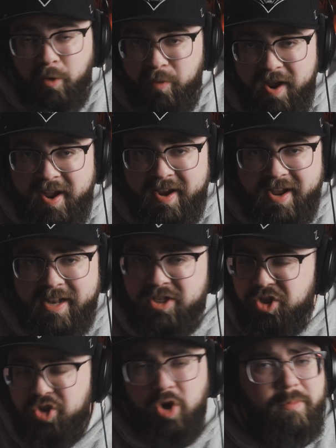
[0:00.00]
on a rig,
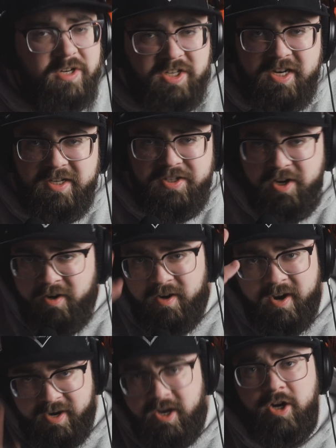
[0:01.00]
it's so much easier,
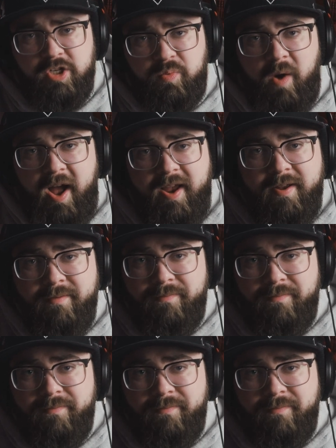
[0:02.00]
and here's why.